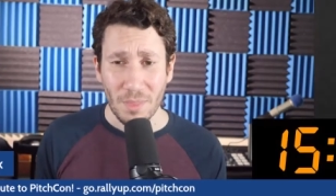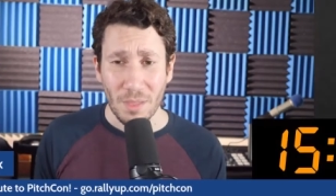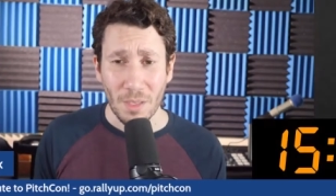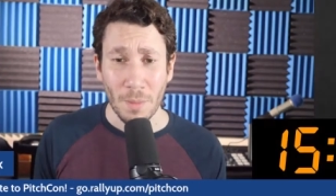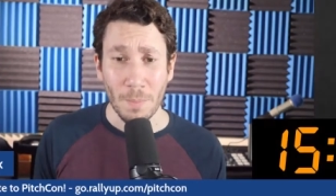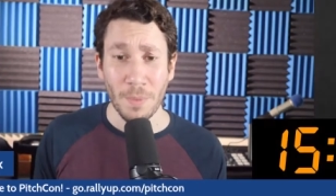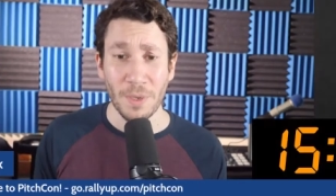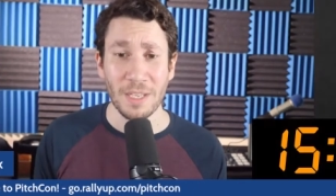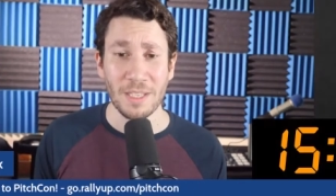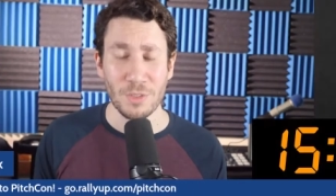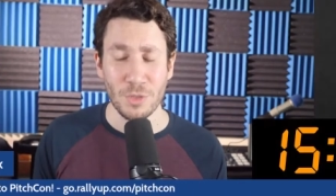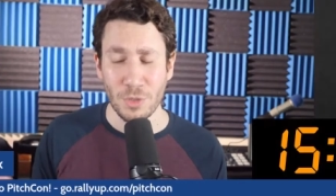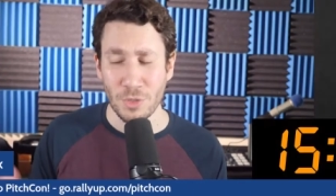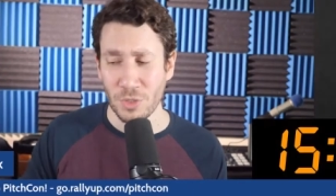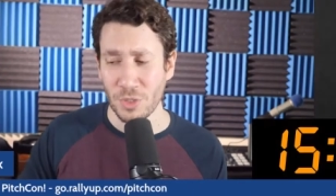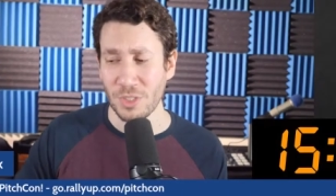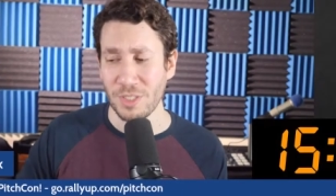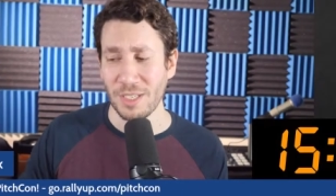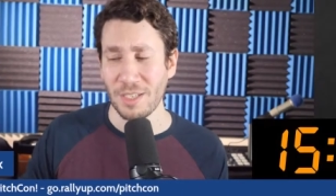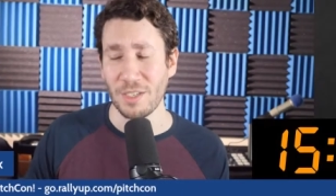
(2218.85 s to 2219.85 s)
But you
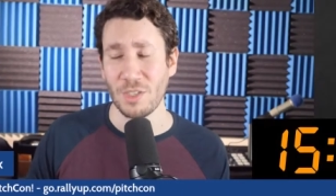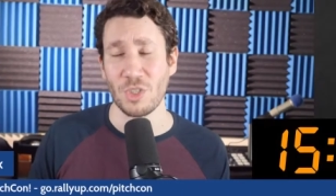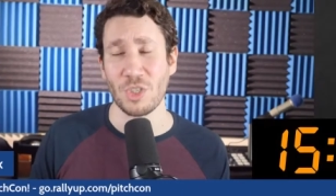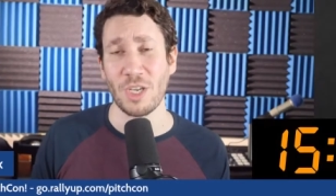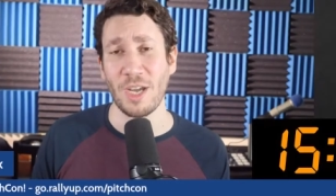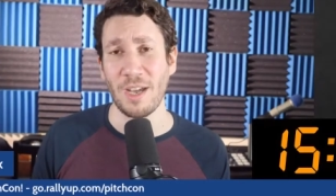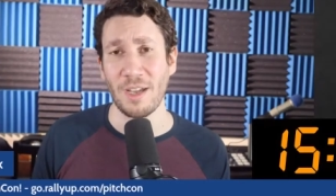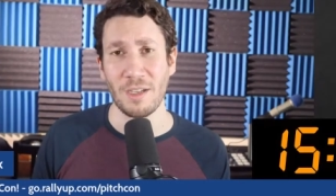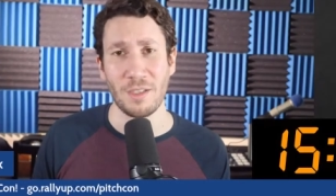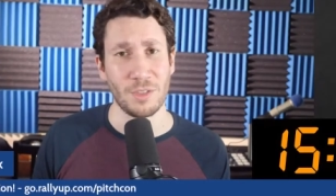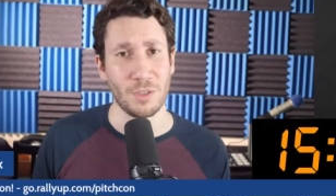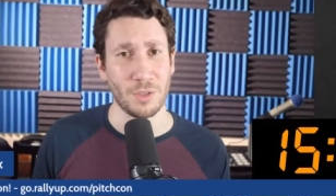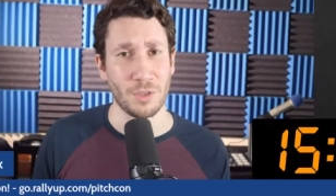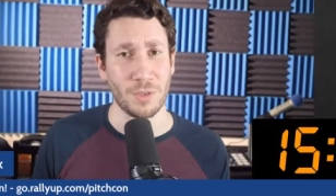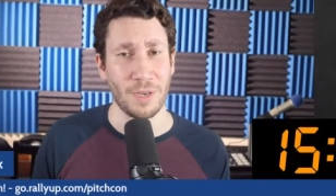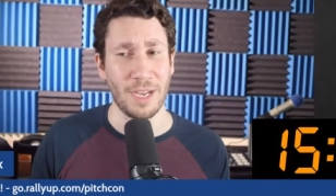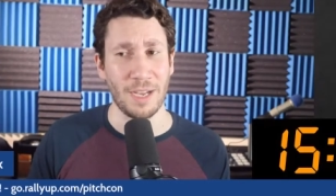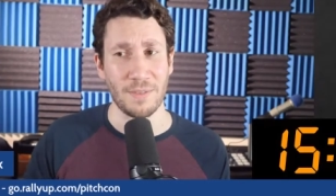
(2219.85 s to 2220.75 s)
should take a shot on your drafts